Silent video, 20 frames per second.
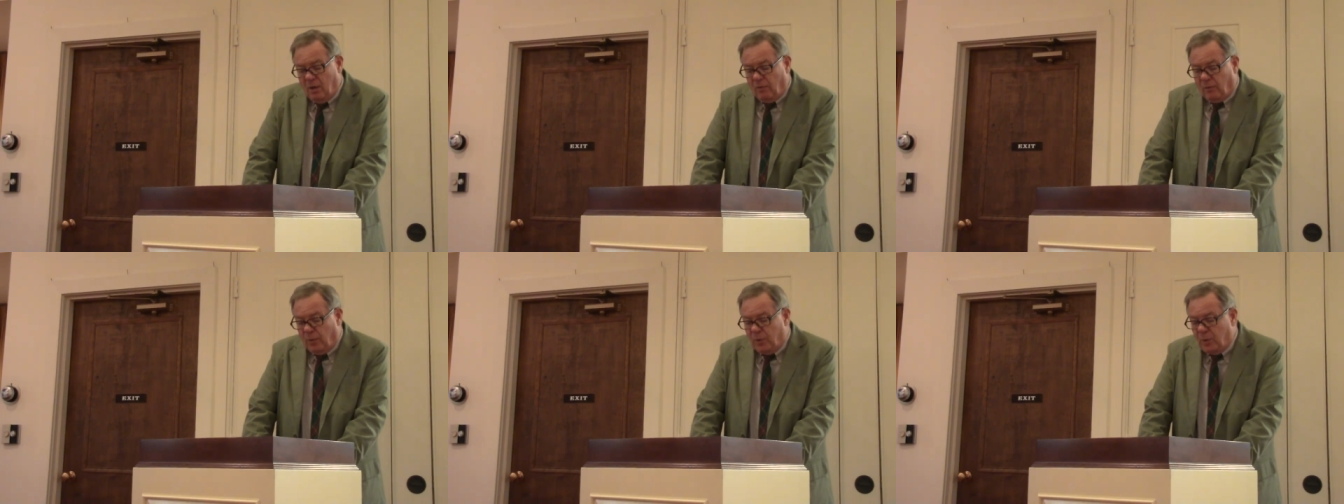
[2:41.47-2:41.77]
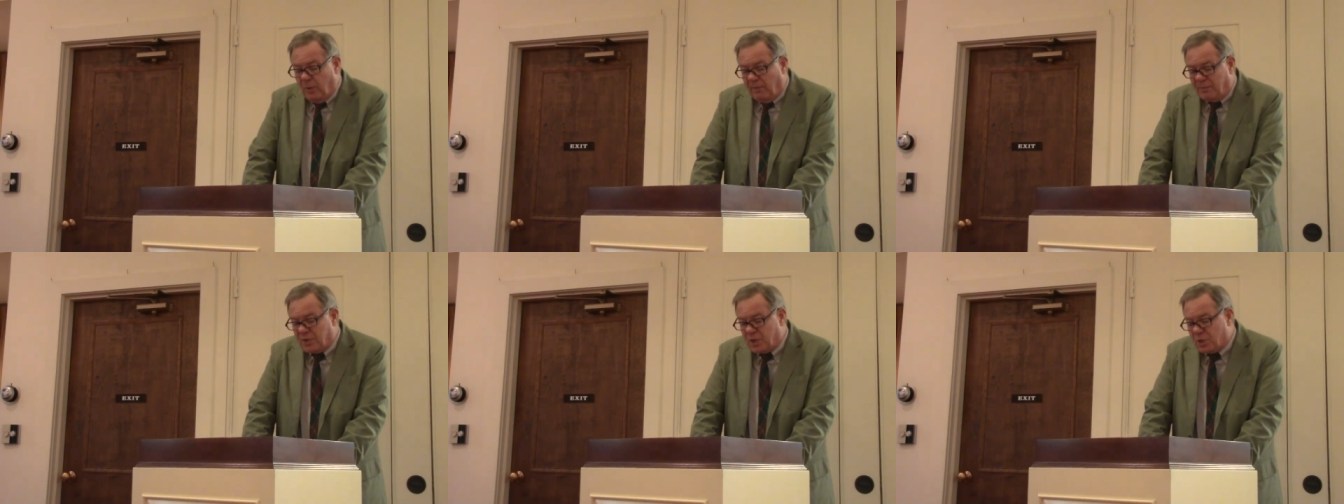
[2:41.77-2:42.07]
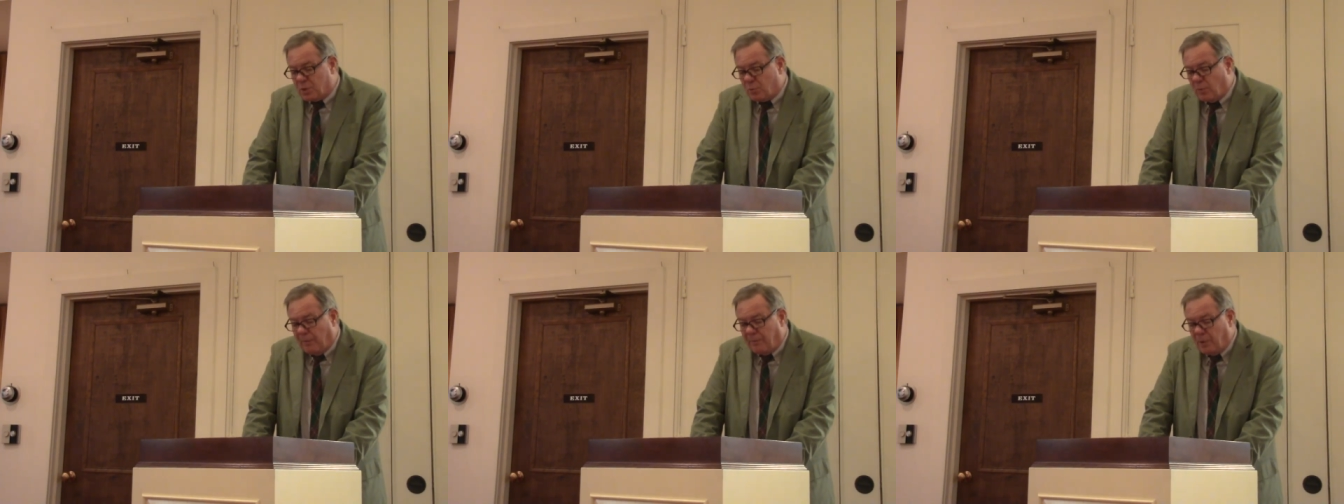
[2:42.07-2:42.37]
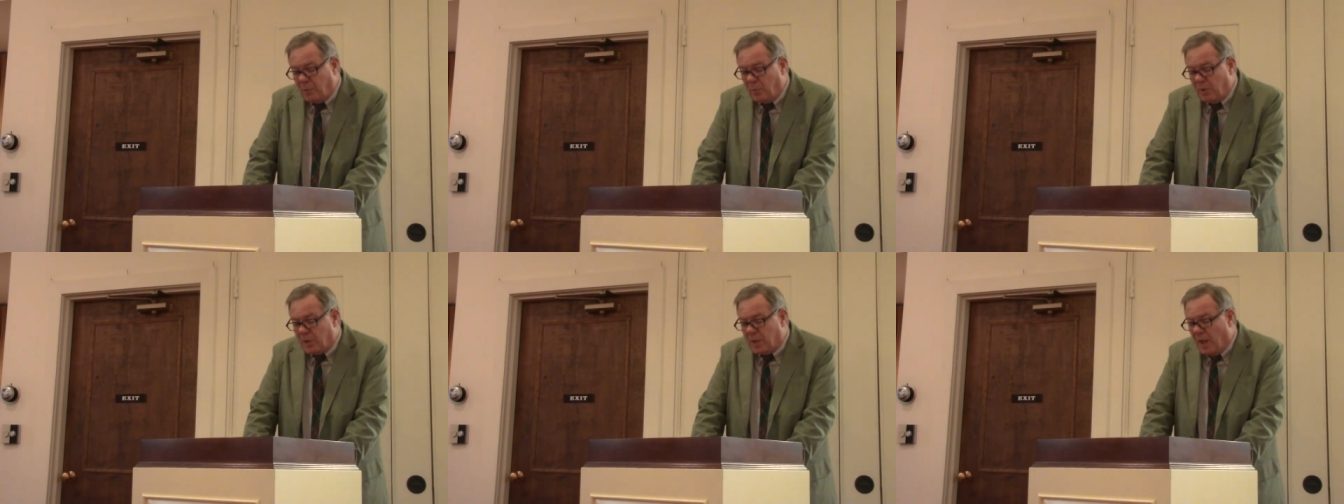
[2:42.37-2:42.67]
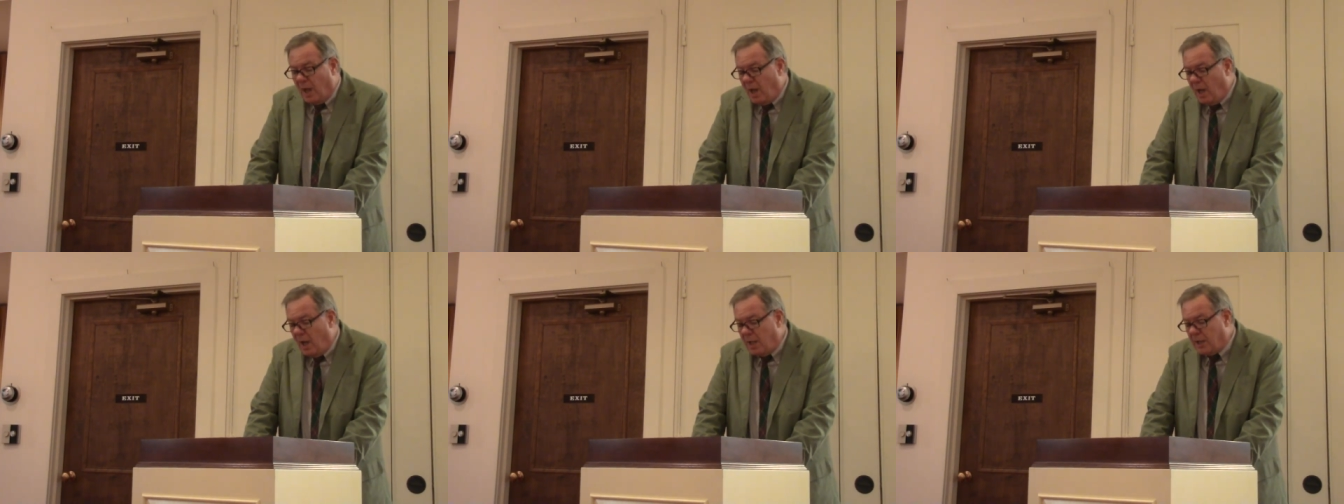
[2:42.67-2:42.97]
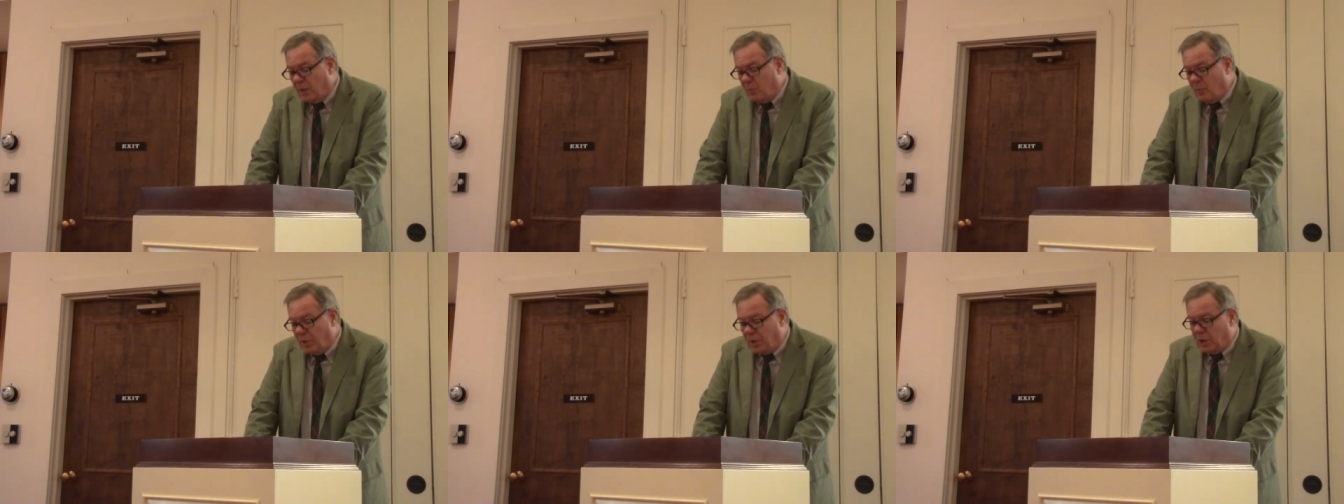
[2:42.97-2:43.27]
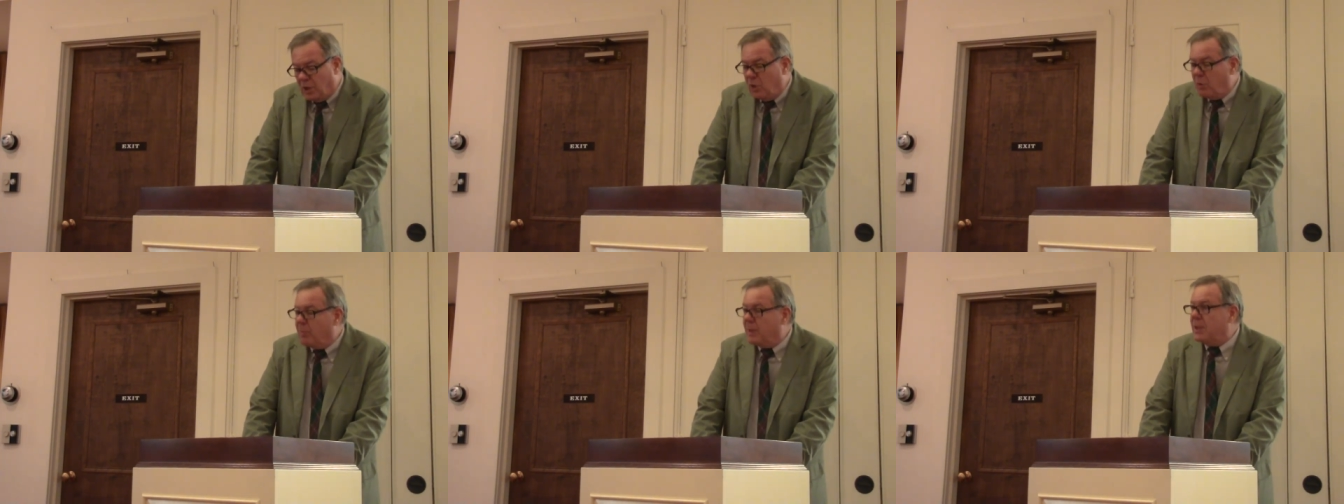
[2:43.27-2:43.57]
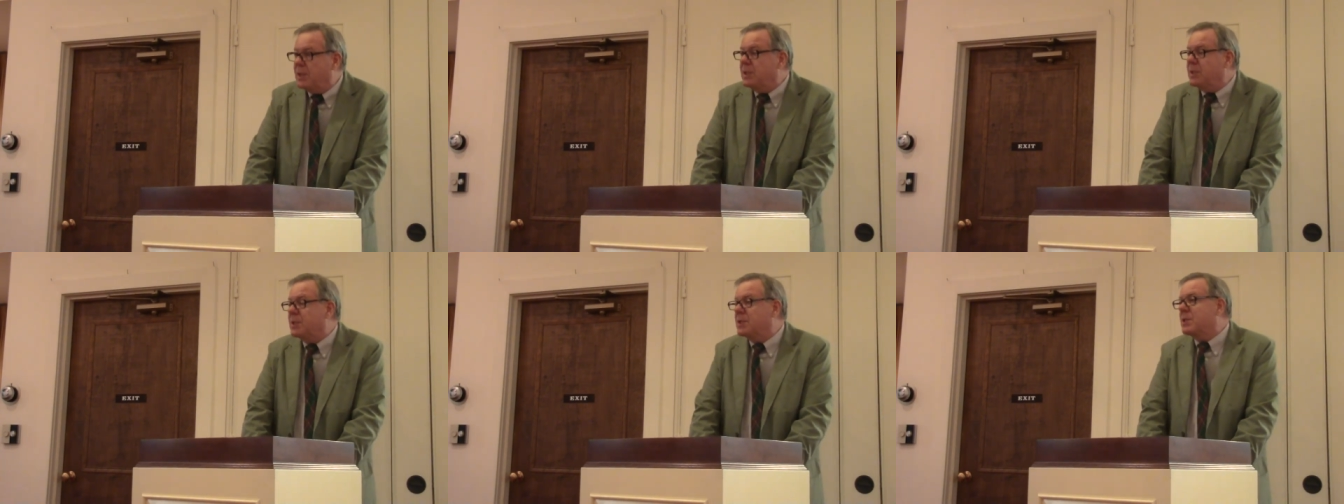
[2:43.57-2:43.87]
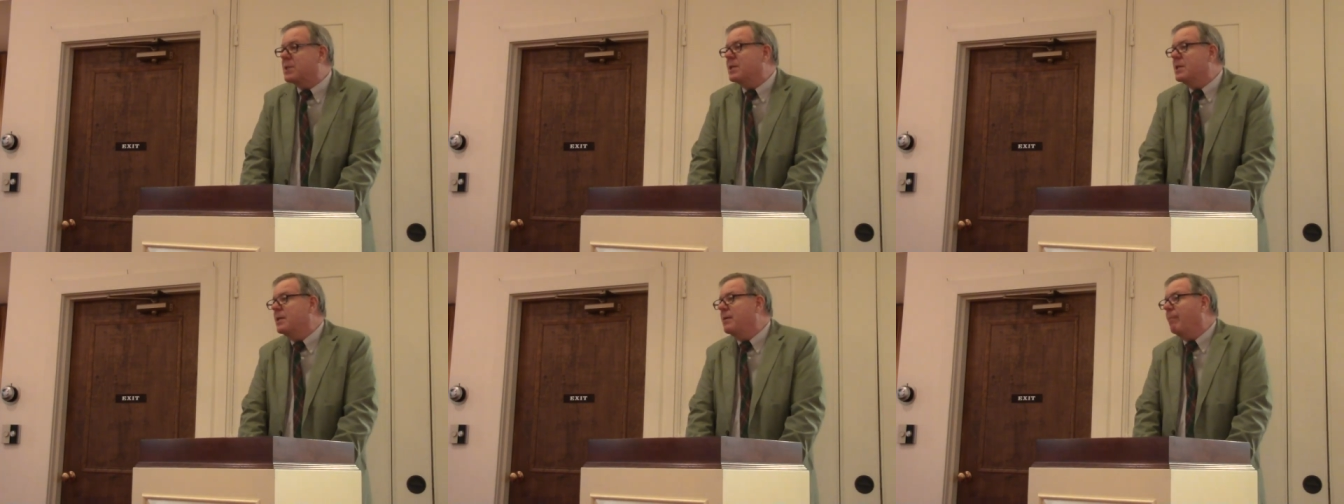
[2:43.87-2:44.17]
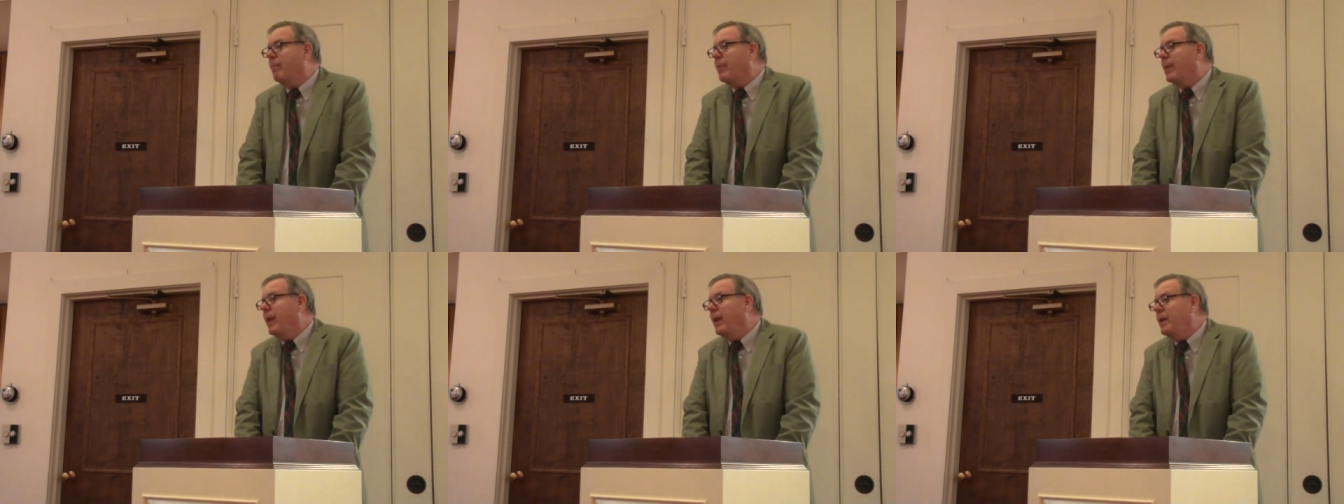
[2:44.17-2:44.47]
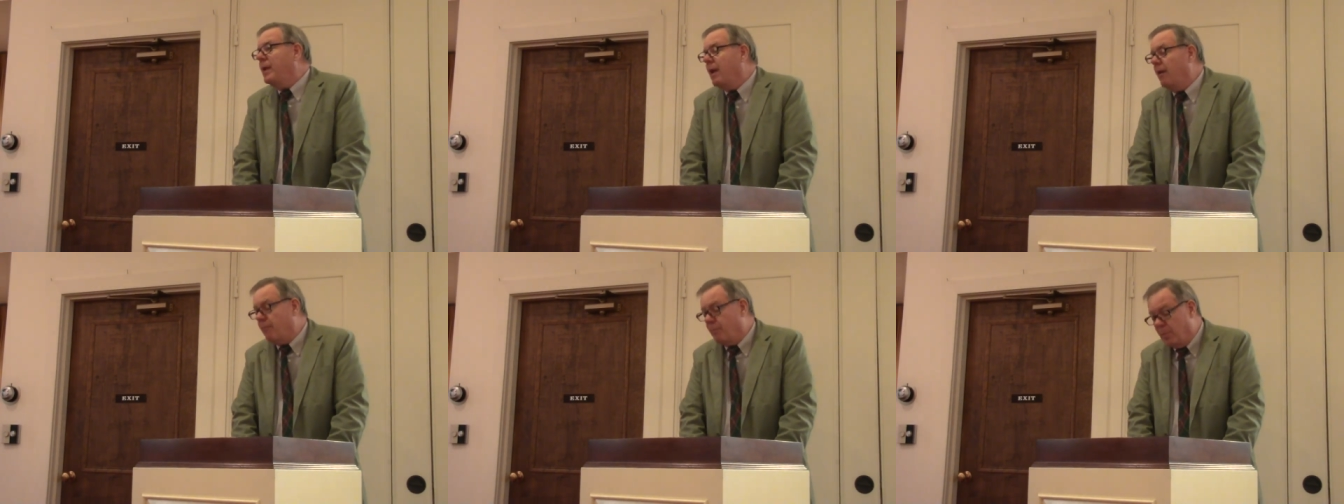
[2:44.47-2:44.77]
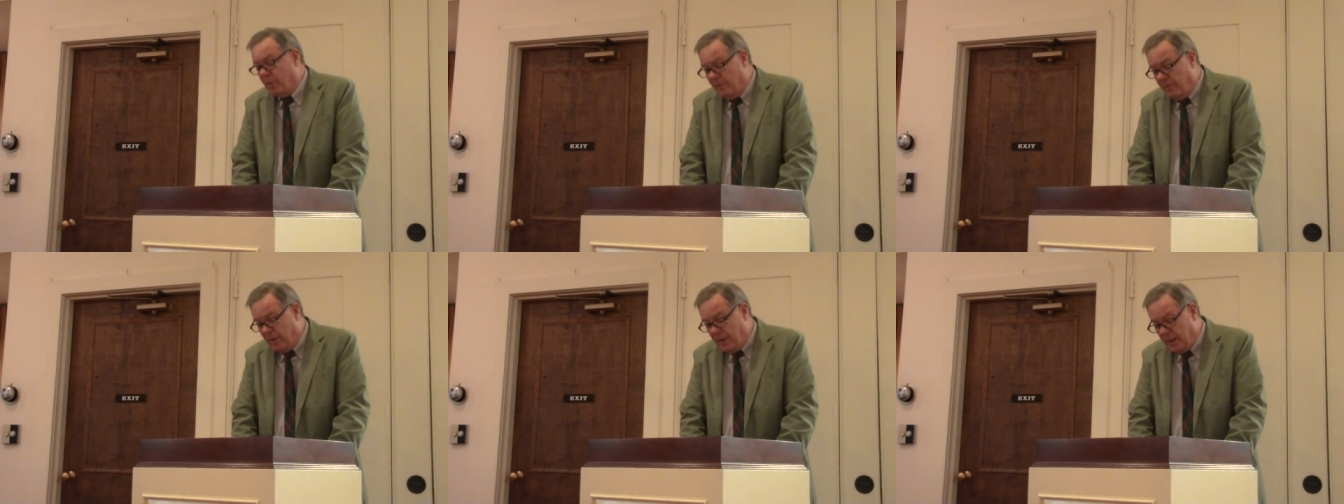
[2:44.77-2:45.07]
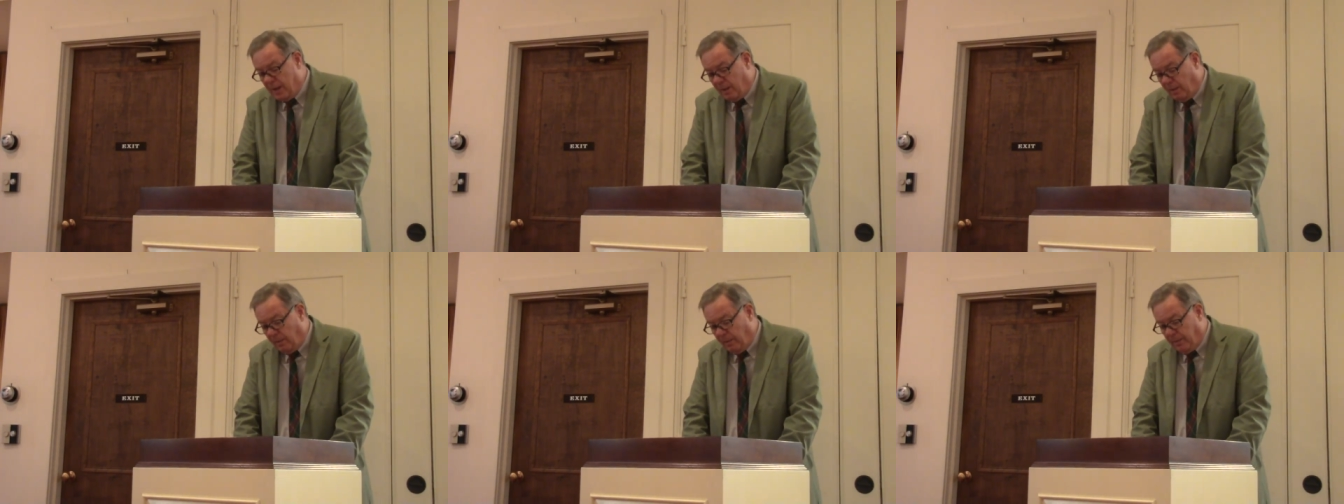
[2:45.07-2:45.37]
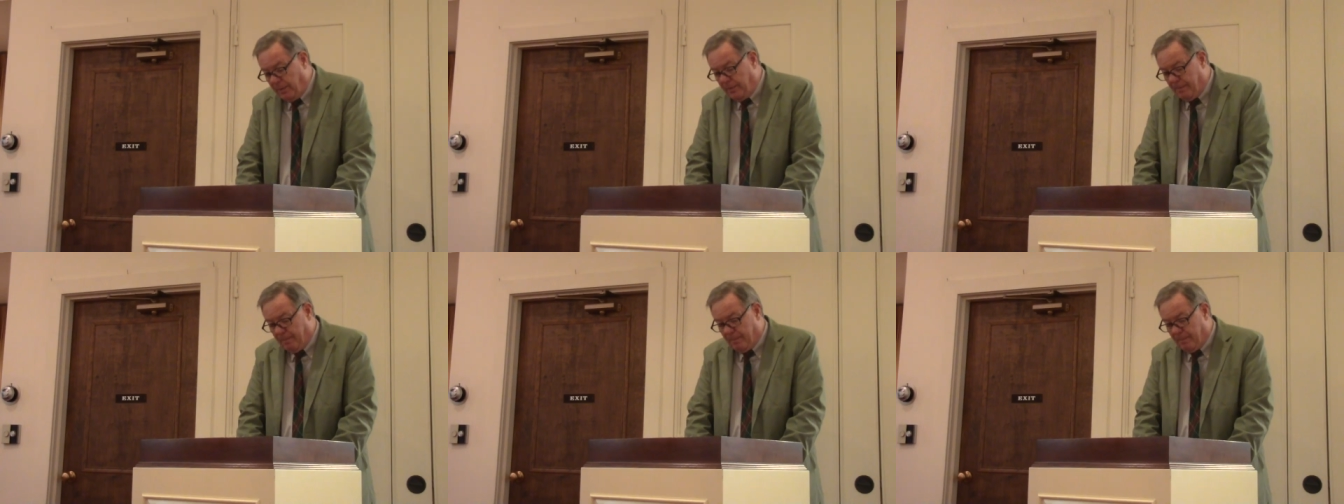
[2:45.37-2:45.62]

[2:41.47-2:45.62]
for you have striven with God and with humans and have prevailed.